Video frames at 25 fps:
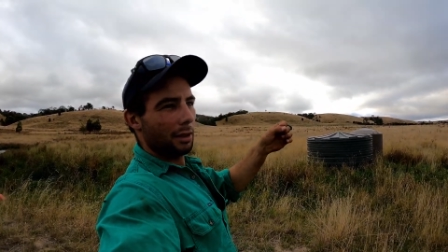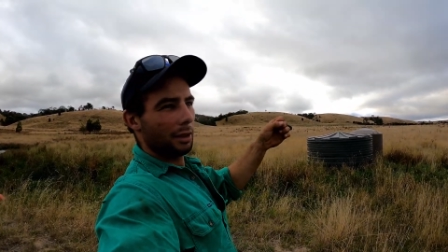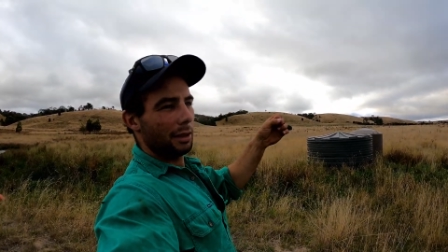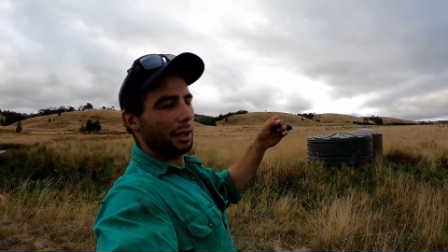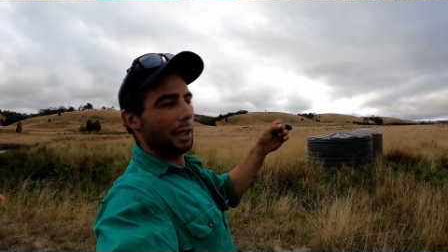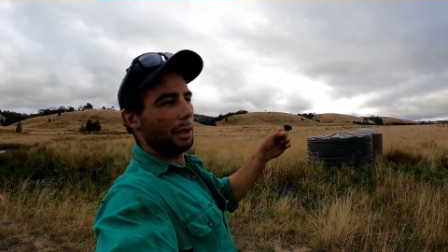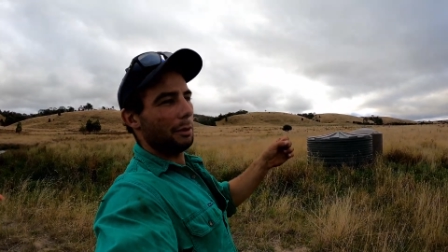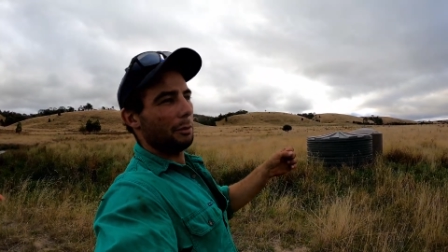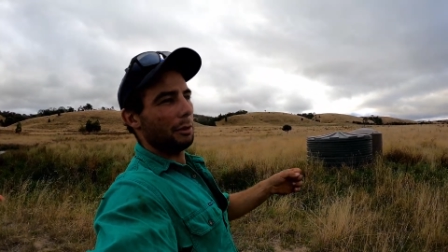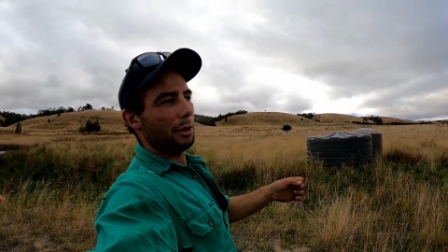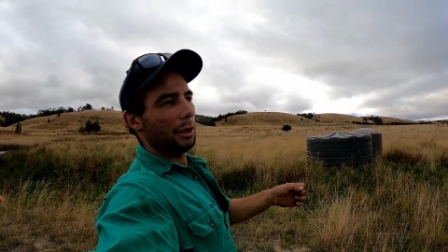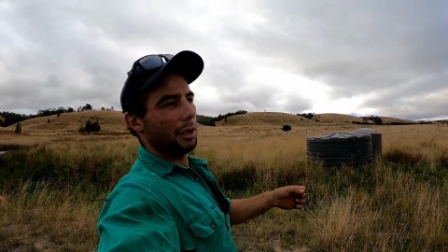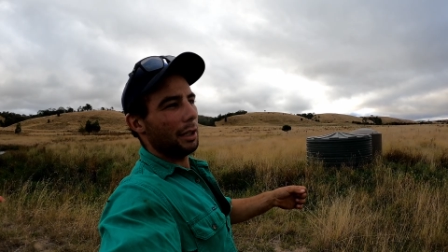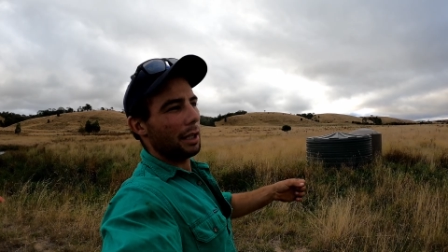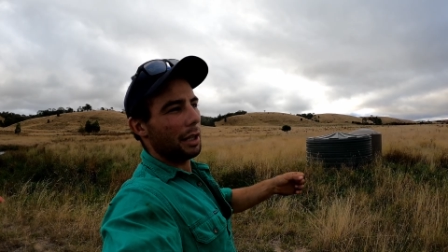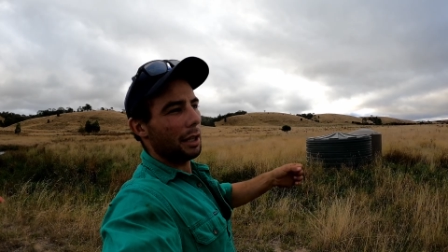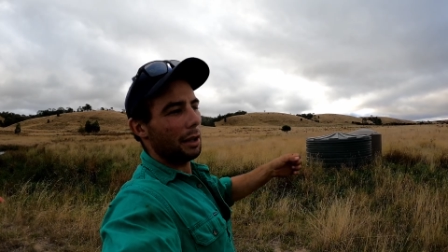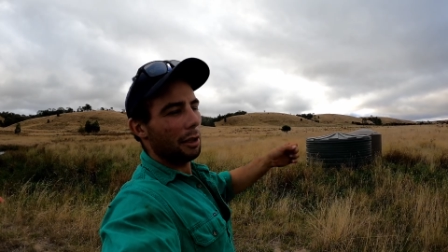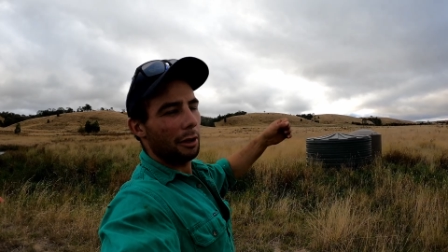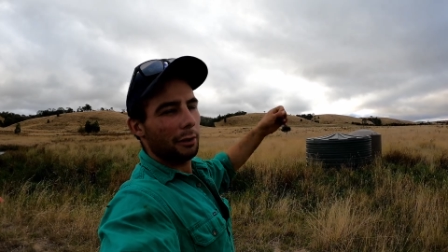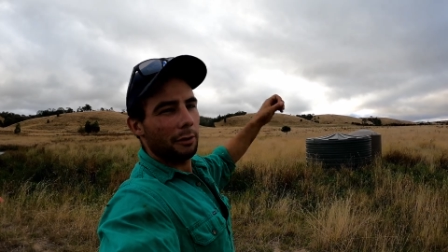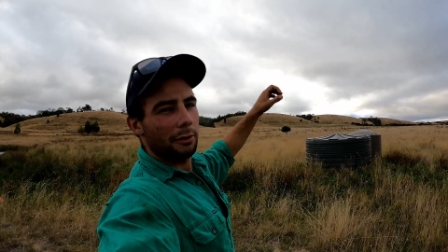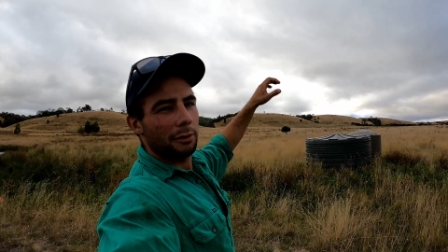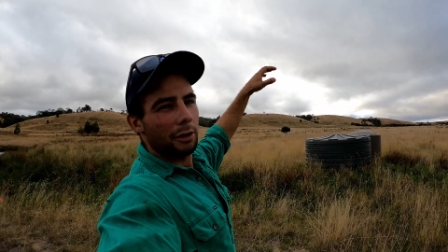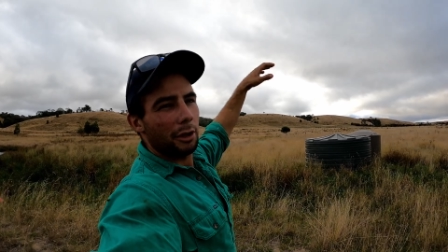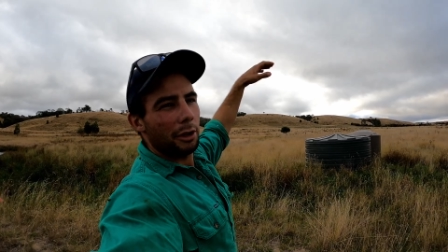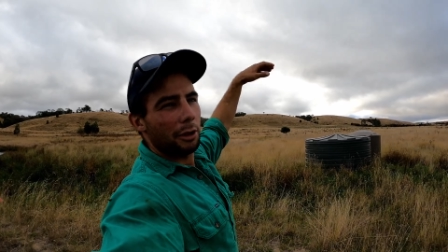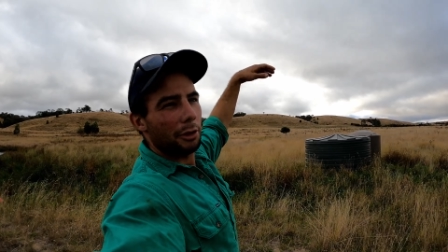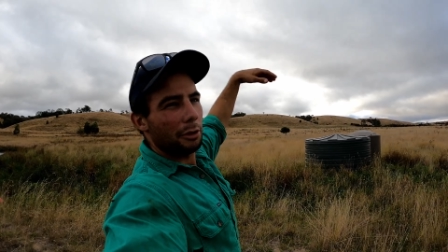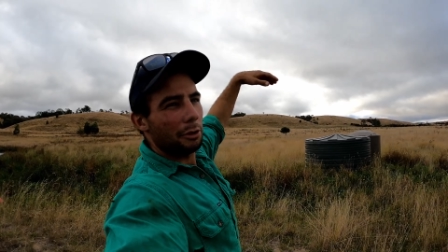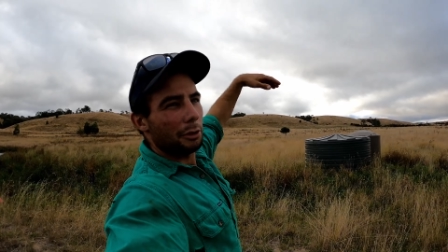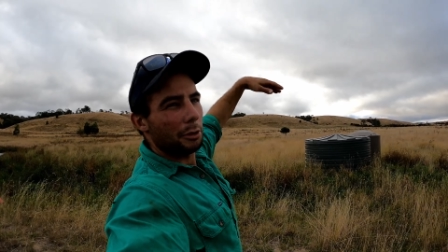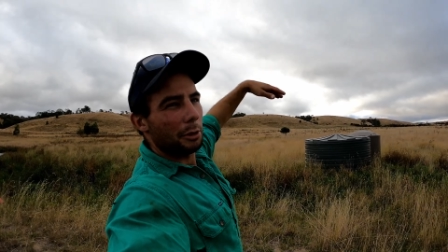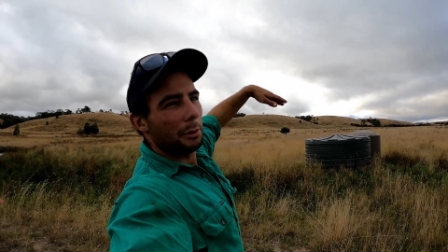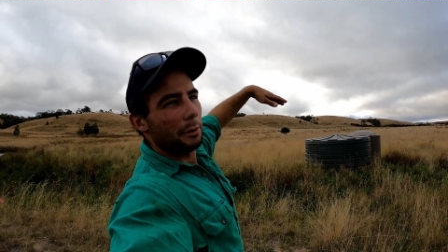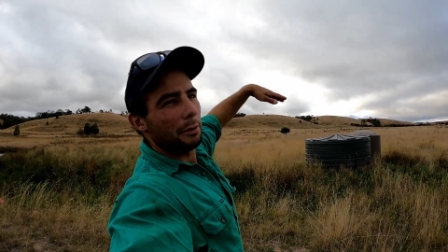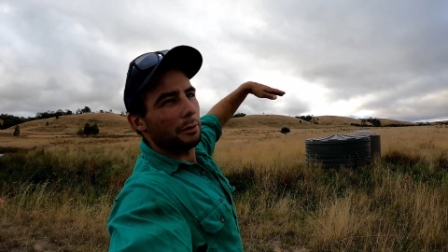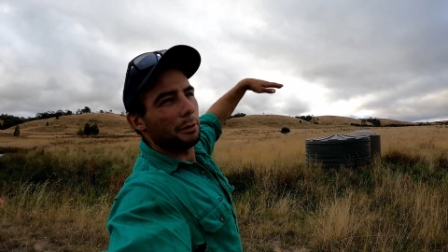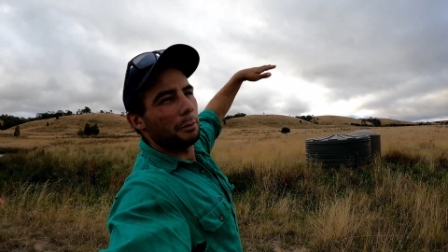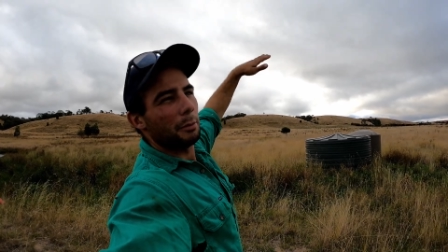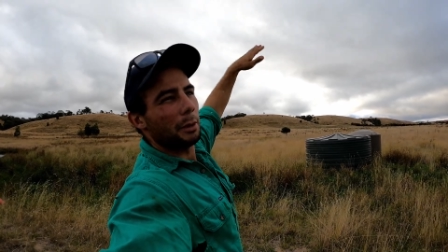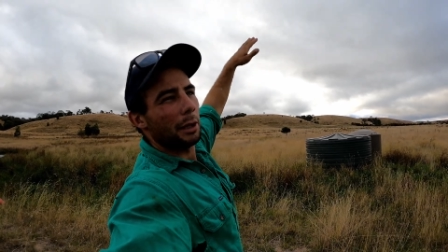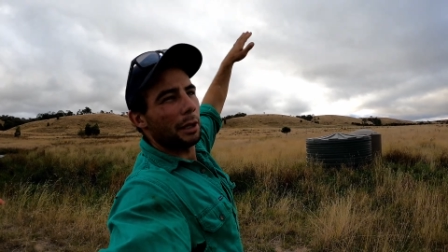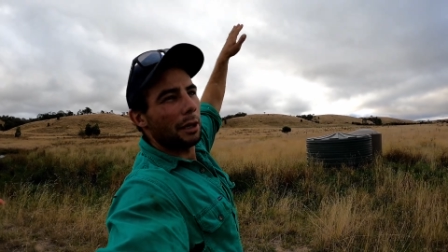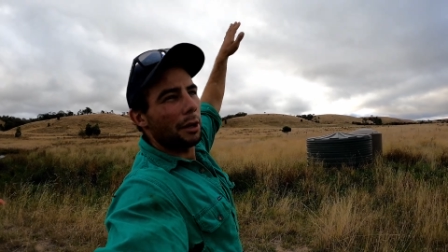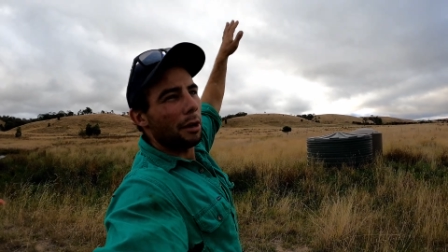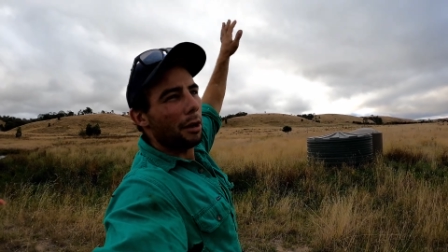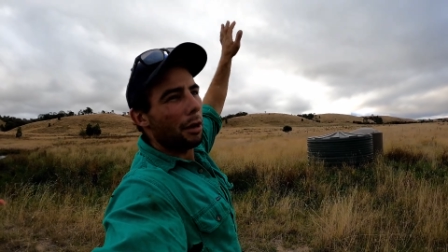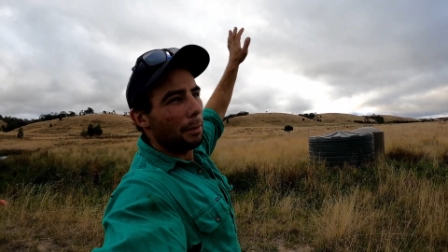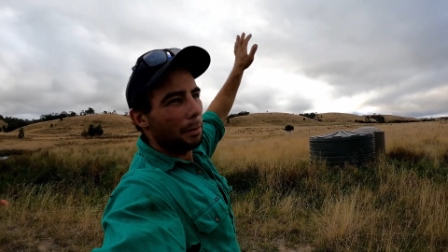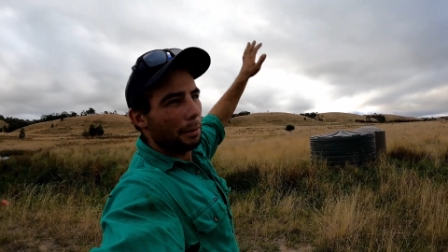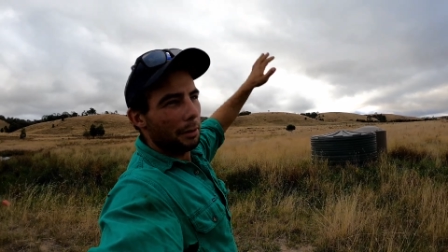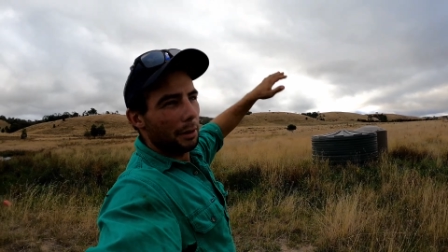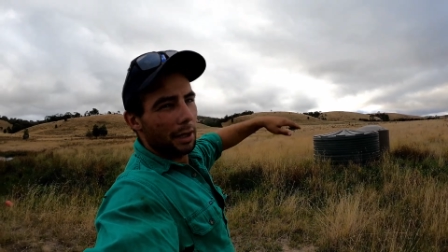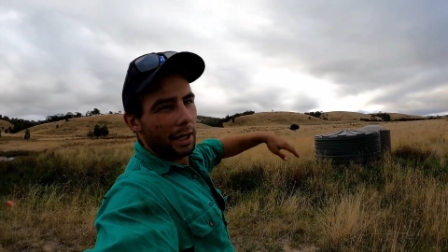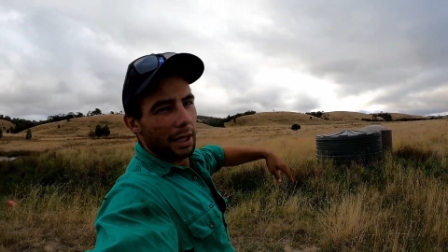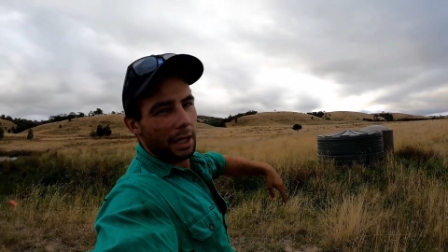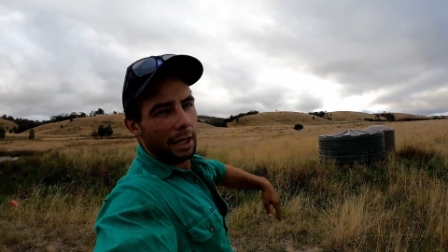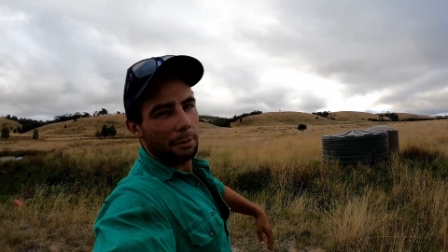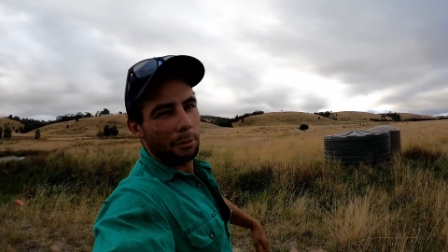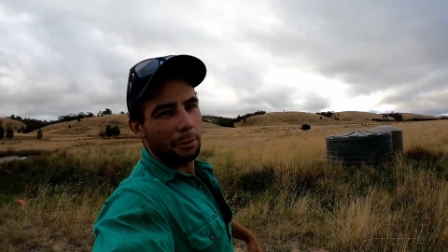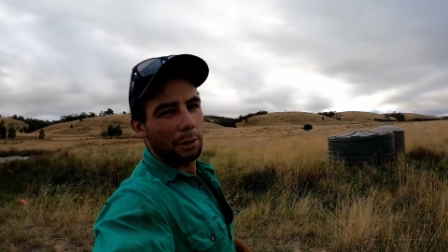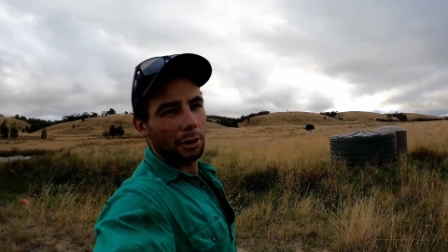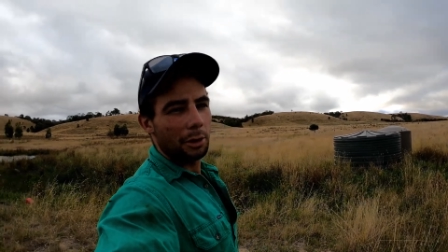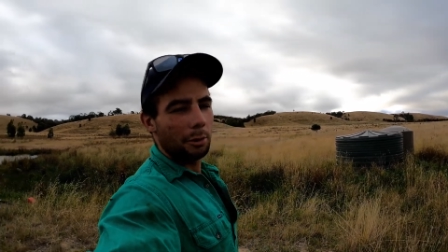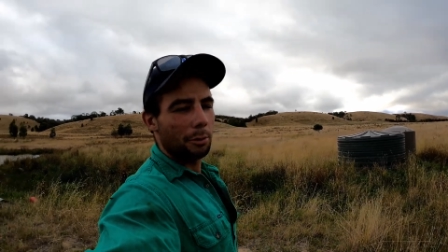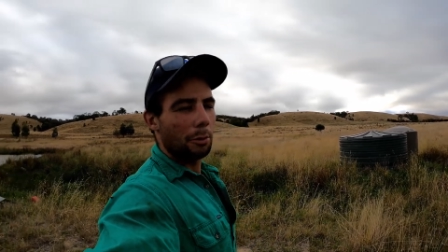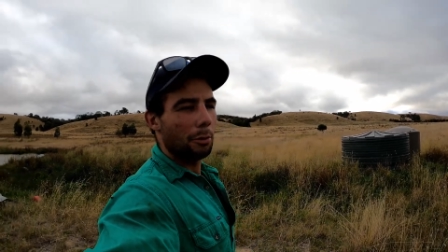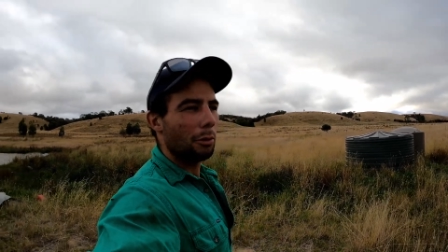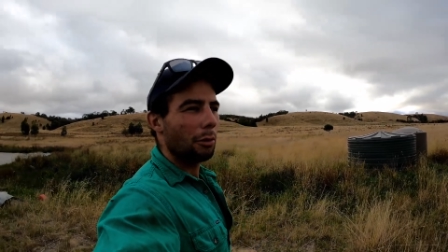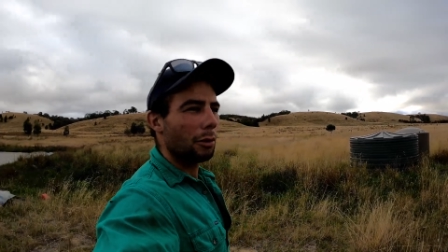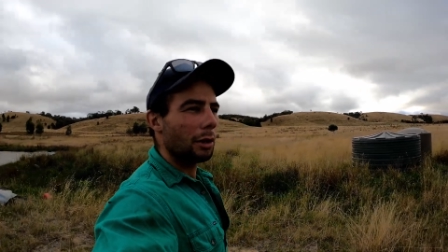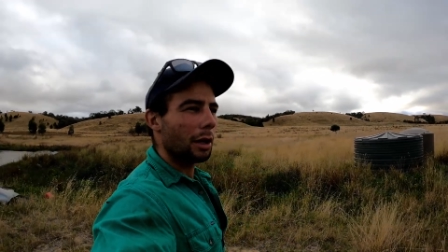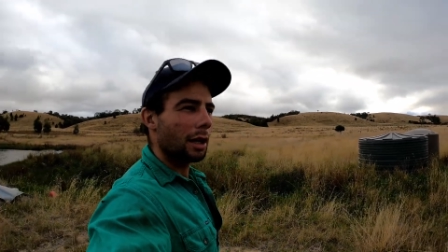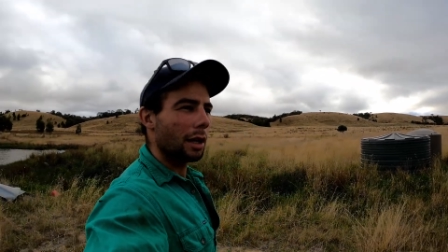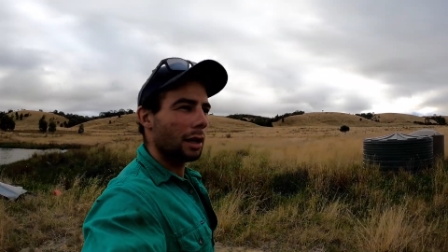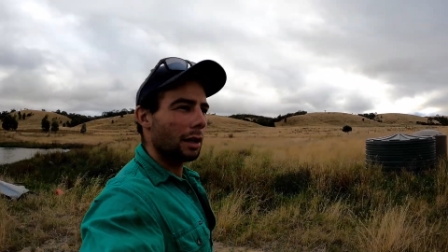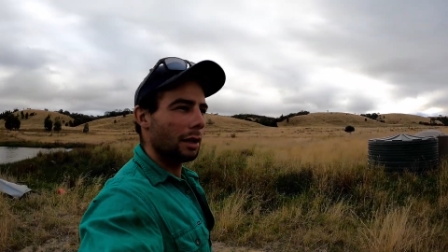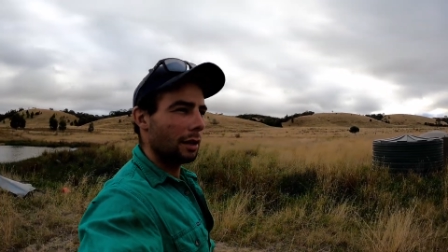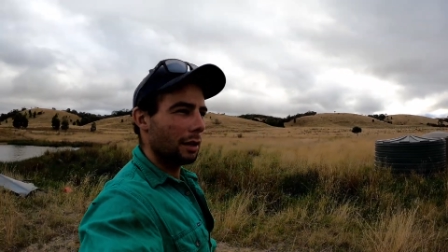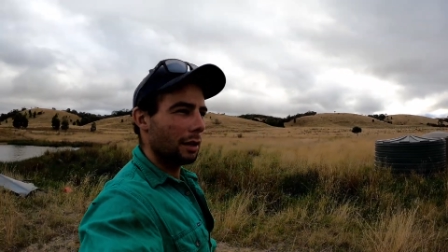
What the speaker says: thing with a yellow float on top of them that go up and down with the water.